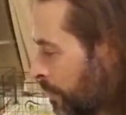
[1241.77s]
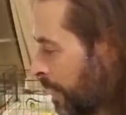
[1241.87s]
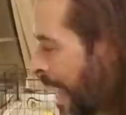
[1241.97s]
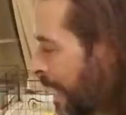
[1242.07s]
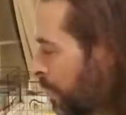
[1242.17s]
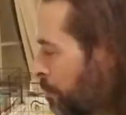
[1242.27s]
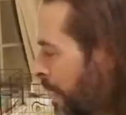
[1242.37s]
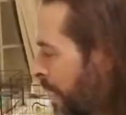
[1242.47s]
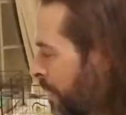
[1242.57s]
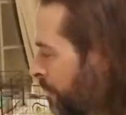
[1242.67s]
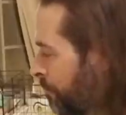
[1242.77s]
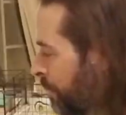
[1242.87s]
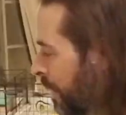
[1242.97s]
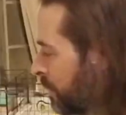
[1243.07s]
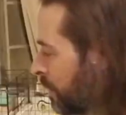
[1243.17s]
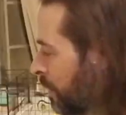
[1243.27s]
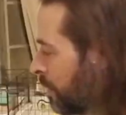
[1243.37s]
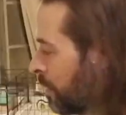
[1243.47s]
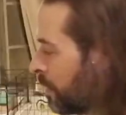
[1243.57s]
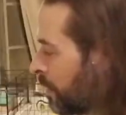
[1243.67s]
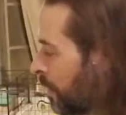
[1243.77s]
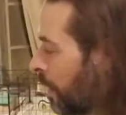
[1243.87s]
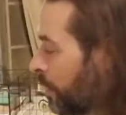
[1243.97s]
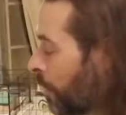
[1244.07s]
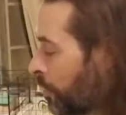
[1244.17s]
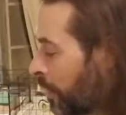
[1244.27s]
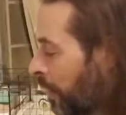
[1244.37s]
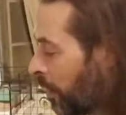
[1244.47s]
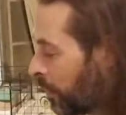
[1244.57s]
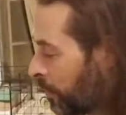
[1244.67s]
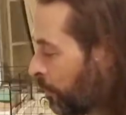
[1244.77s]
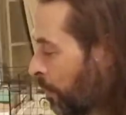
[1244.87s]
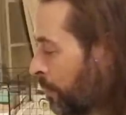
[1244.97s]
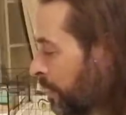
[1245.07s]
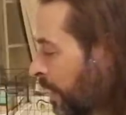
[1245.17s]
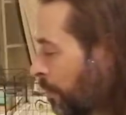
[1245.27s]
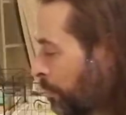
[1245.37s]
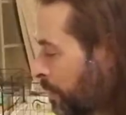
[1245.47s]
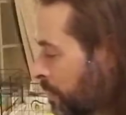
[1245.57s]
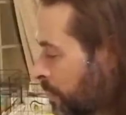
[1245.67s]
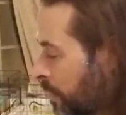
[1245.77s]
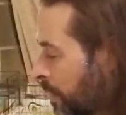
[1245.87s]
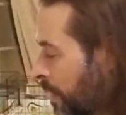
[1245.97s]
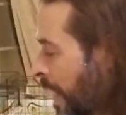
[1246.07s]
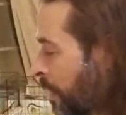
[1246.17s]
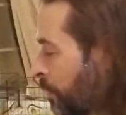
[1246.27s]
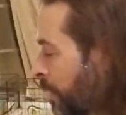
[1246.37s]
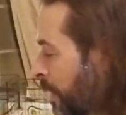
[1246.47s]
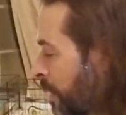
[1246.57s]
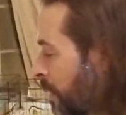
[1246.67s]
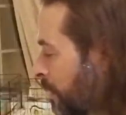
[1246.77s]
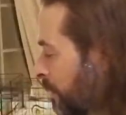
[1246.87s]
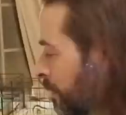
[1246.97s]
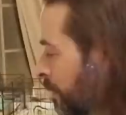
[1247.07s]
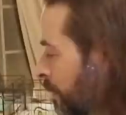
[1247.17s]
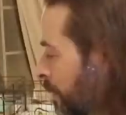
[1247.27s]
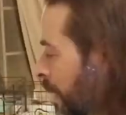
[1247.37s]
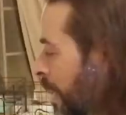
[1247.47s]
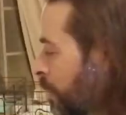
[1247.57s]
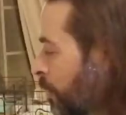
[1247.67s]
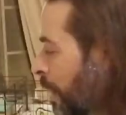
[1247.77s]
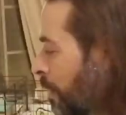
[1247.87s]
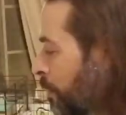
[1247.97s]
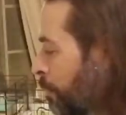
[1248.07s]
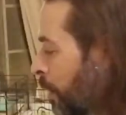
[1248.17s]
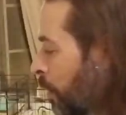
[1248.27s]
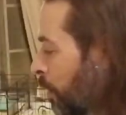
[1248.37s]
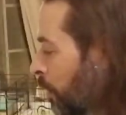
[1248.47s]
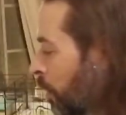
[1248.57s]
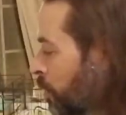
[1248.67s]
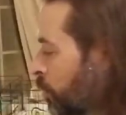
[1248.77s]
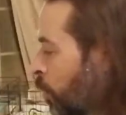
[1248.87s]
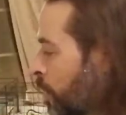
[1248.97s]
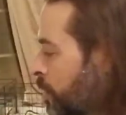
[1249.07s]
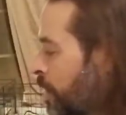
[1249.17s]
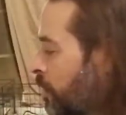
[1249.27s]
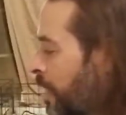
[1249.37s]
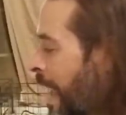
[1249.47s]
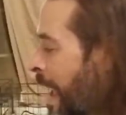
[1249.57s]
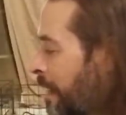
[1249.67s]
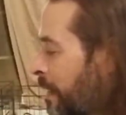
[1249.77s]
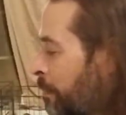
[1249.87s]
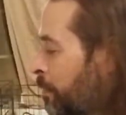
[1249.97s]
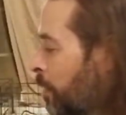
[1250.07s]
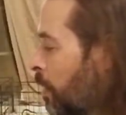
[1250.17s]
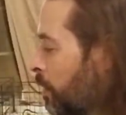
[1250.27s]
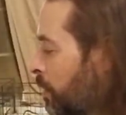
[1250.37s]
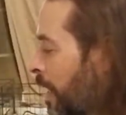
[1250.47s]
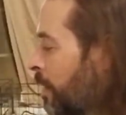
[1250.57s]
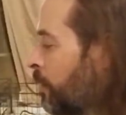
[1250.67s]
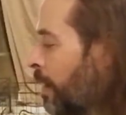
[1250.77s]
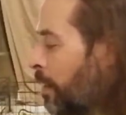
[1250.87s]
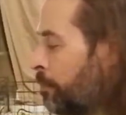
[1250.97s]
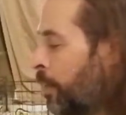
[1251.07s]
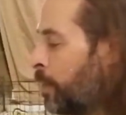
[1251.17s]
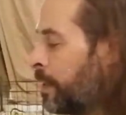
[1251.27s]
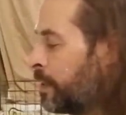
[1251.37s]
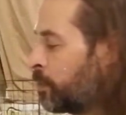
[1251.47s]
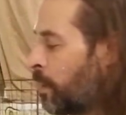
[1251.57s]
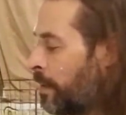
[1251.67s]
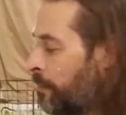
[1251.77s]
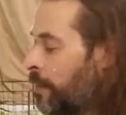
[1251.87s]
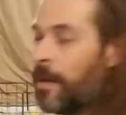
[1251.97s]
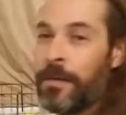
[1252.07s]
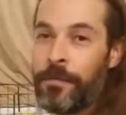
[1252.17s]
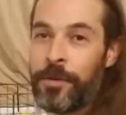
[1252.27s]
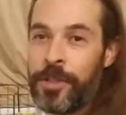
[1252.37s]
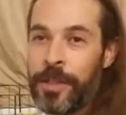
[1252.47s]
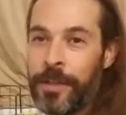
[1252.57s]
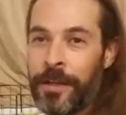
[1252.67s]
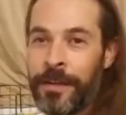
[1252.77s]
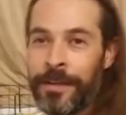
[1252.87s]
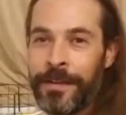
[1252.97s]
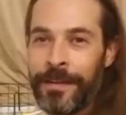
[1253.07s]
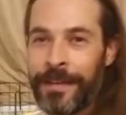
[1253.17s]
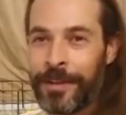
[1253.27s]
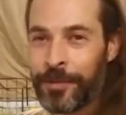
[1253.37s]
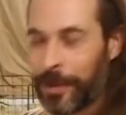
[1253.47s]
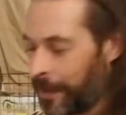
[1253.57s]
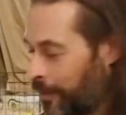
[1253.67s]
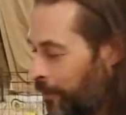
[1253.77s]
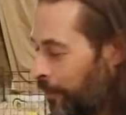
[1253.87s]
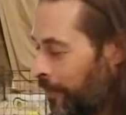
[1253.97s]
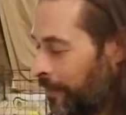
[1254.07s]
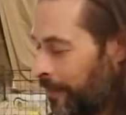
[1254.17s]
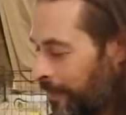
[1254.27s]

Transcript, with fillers: Caliban, that's another character from The Tempest. Katerina, Edgar Allan Poe, a large tortoiseshell cat that belonged to Edgar Allan Poe and his wife, Virginia. That's really cool.